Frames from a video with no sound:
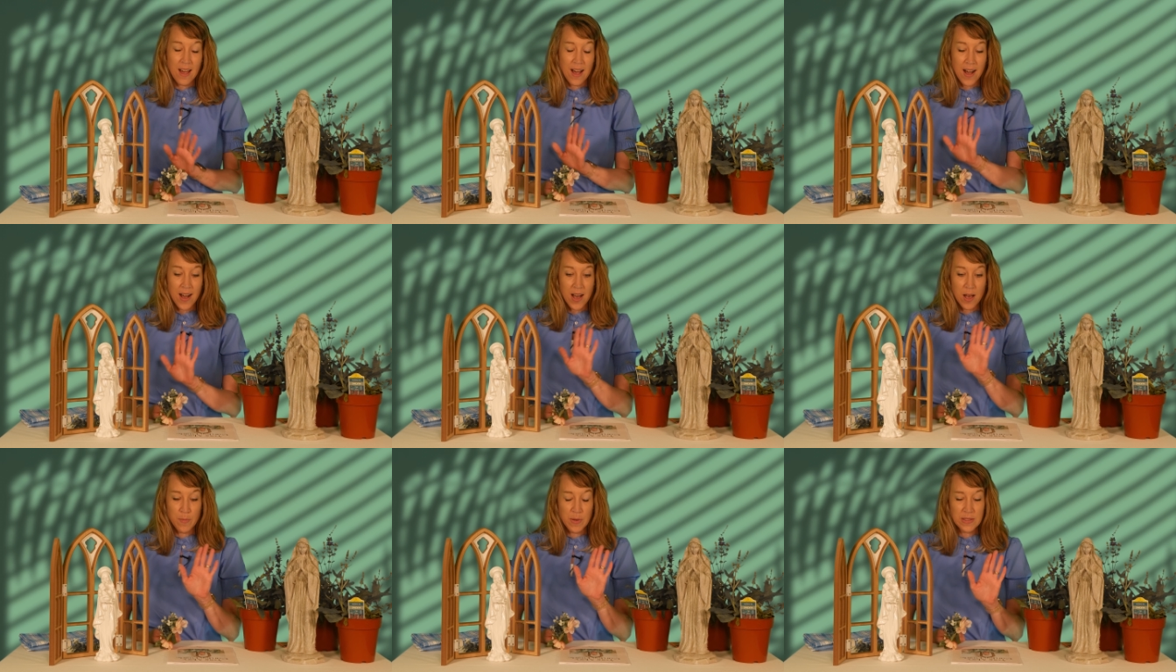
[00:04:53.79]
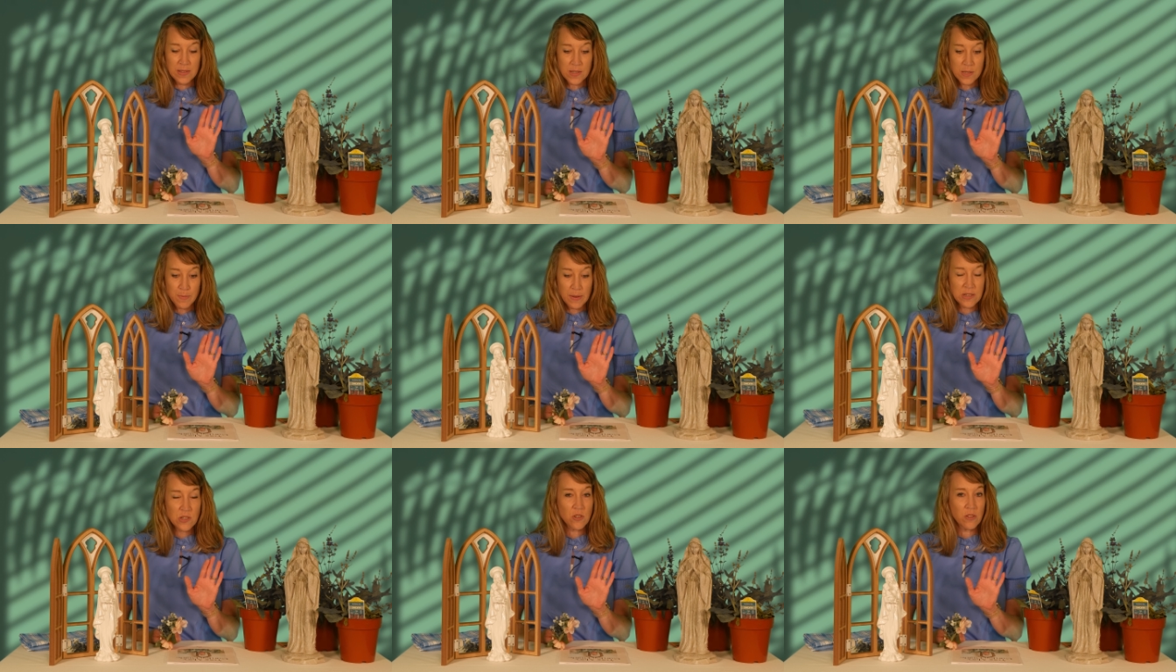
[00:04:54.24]
um, in the
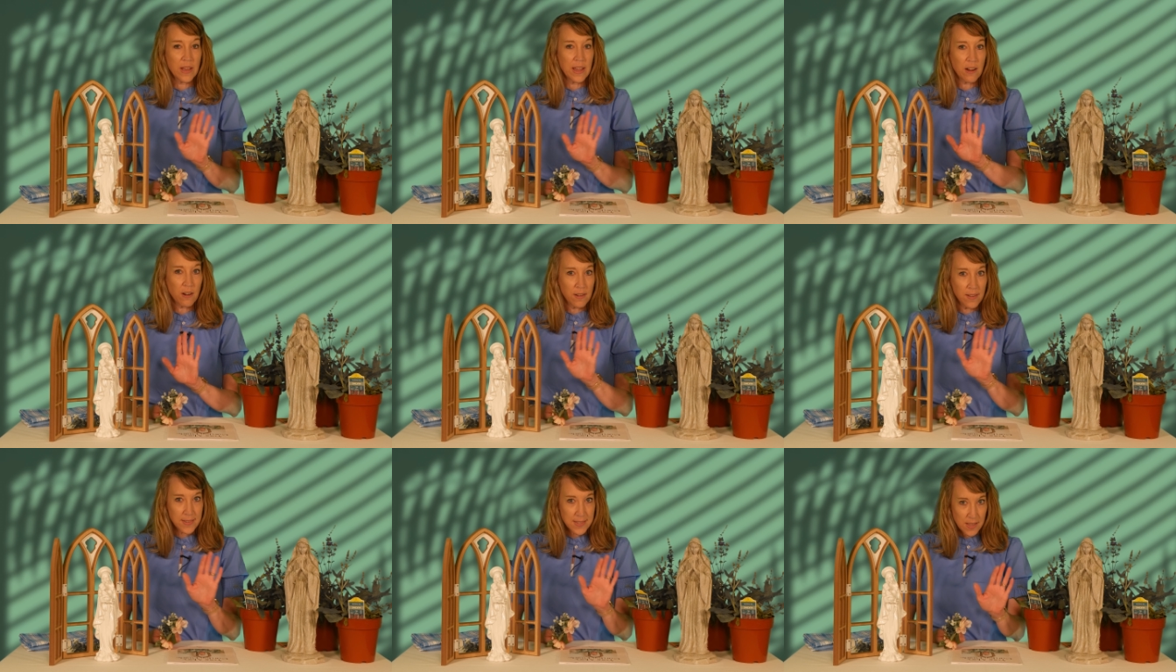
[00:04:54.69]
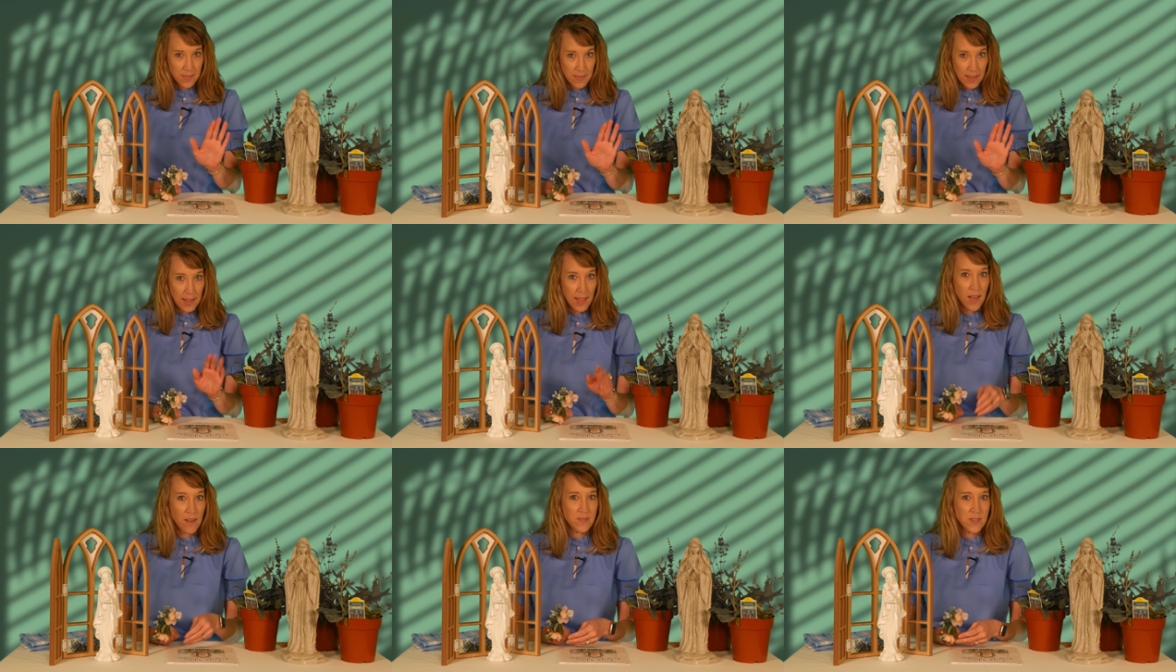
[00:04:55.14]
special areas that
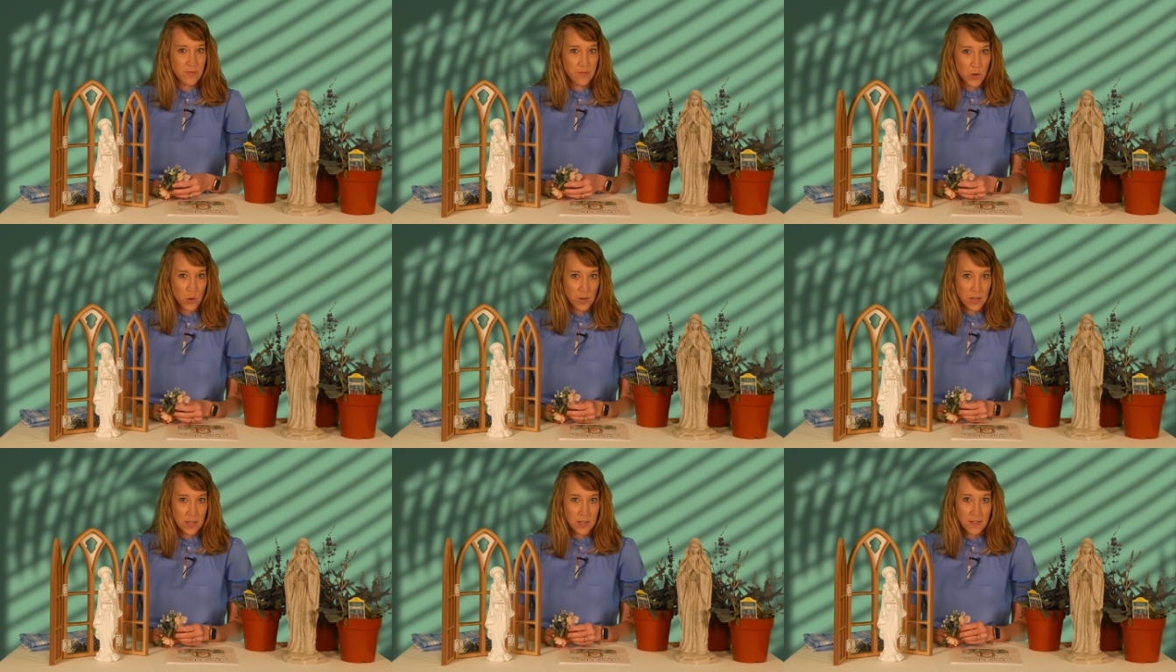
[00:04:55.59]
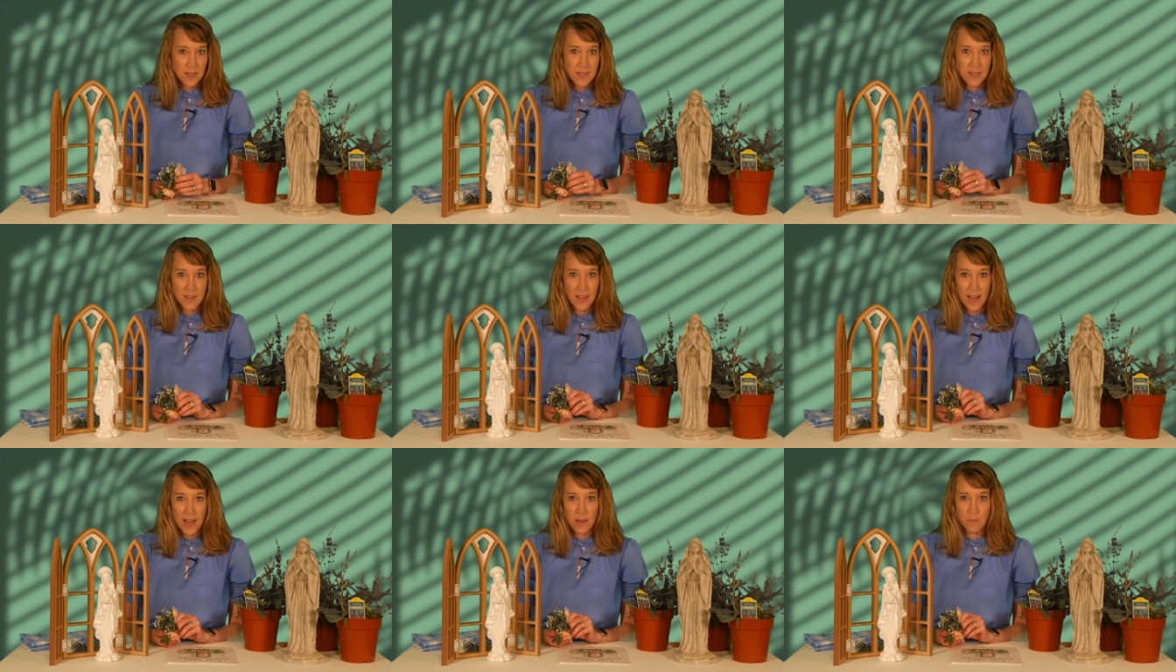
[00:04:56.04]
they have devoted
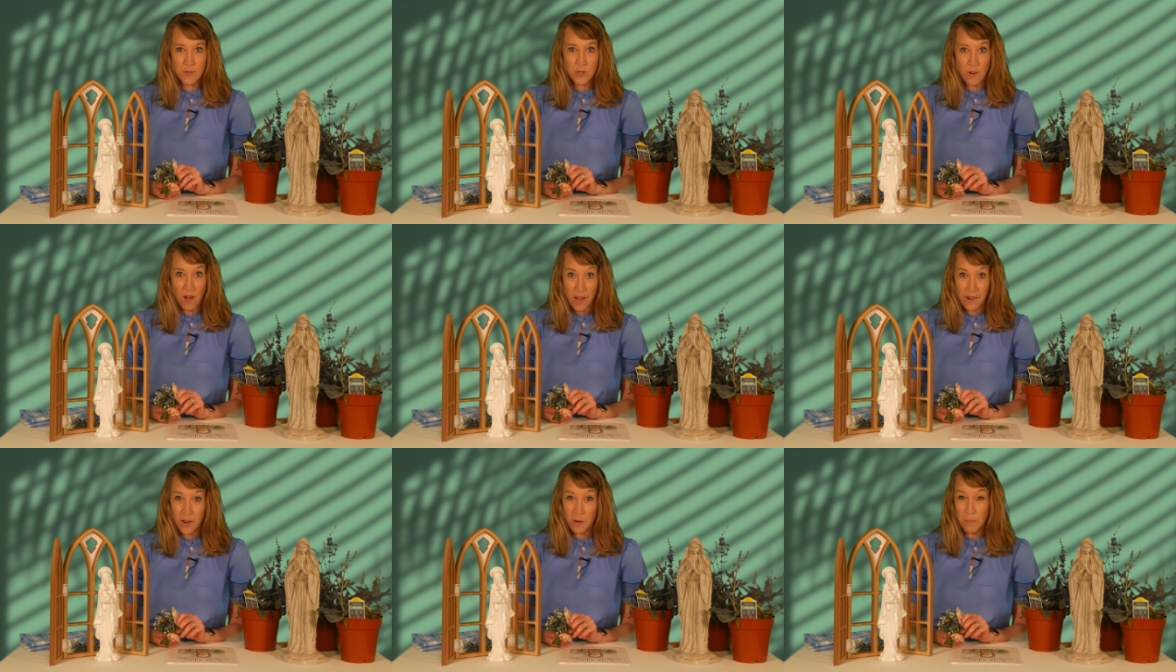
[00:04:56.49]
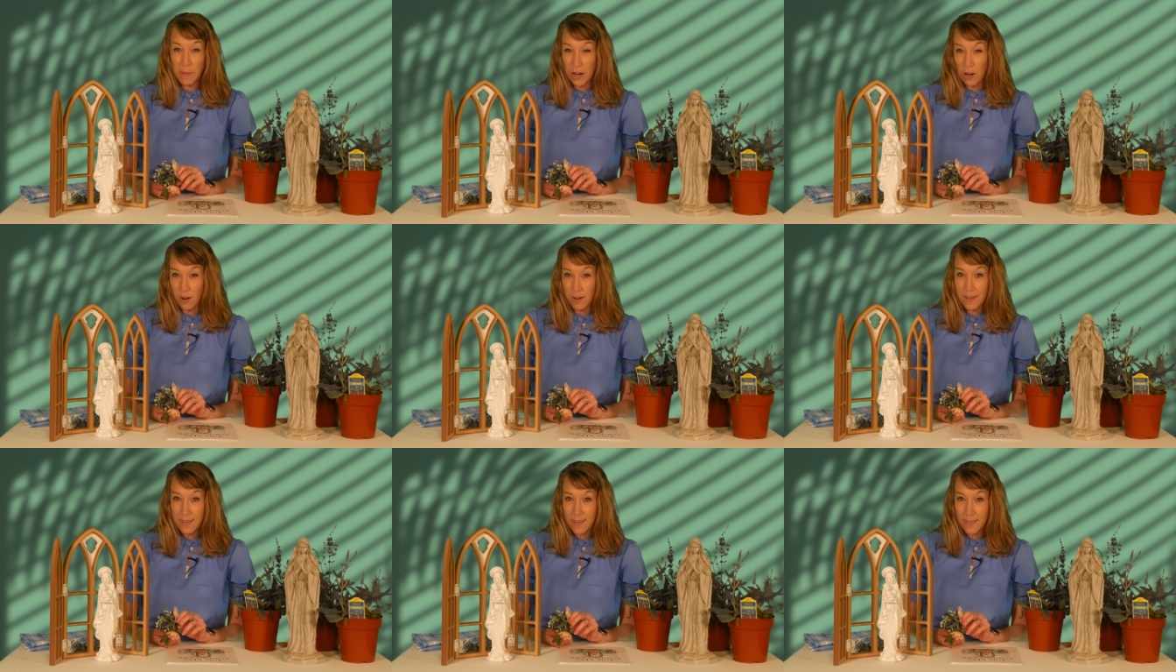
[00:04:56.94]
um, to honor
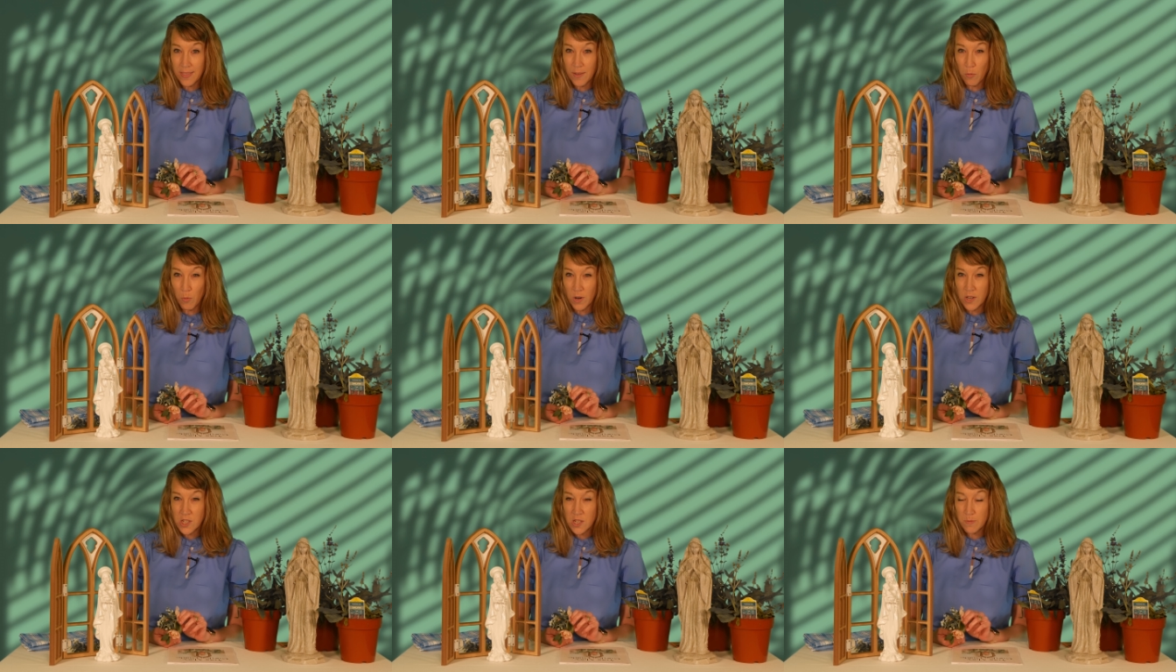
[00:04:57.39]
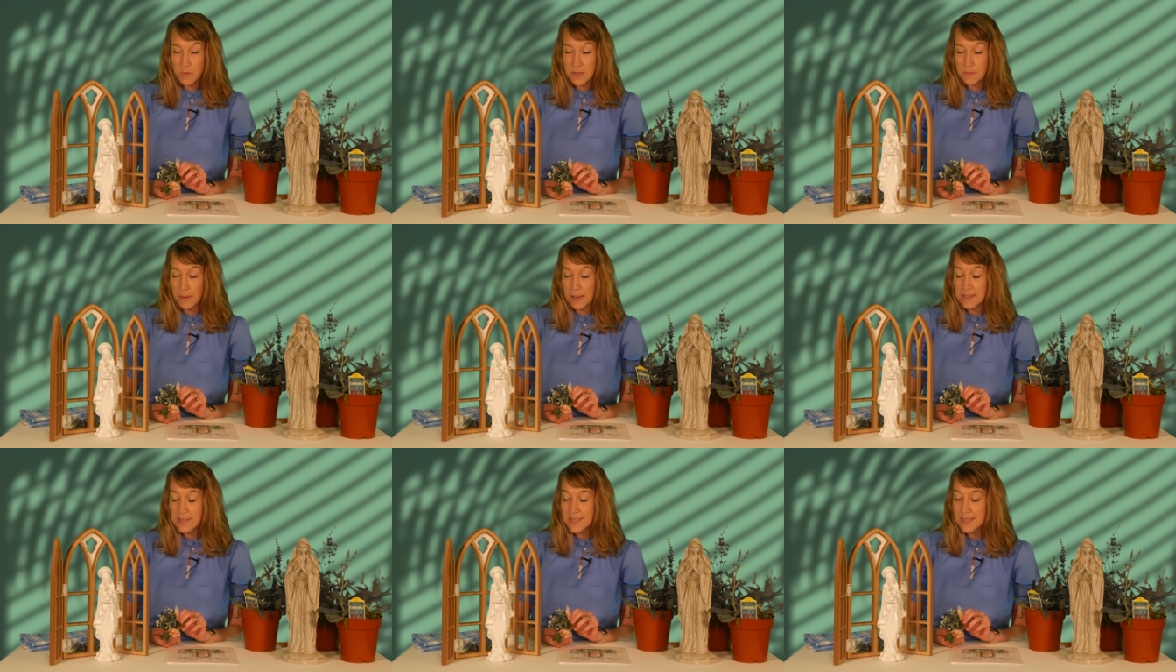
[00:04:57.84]
Mary in the worship
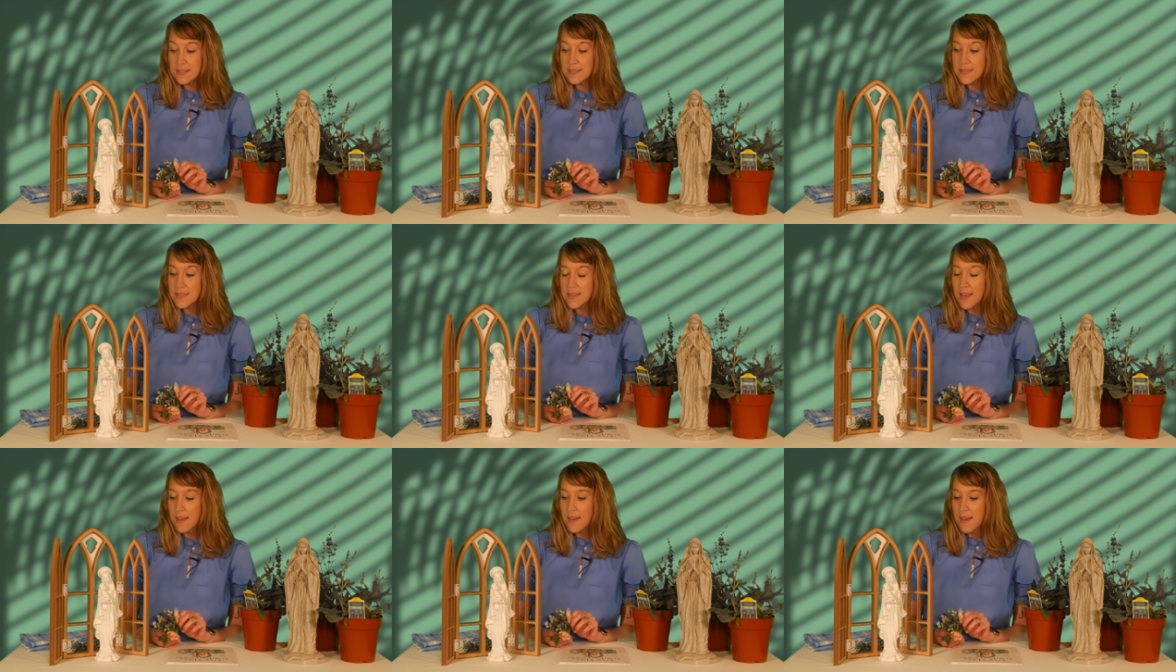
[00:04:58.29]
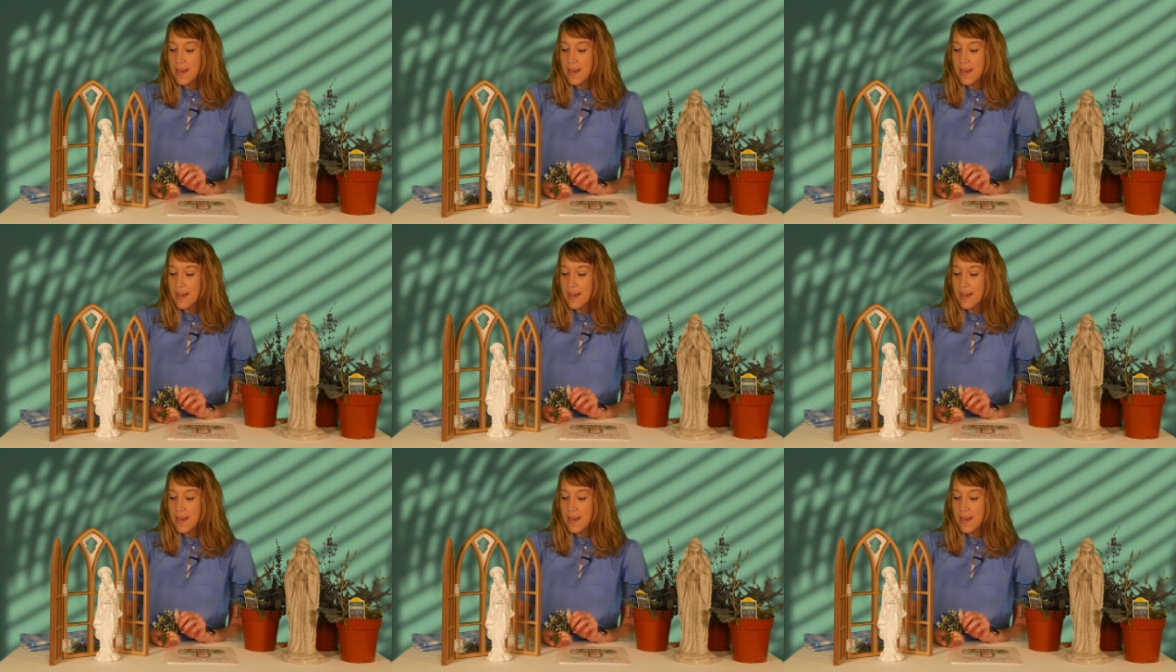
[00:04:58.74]
space places.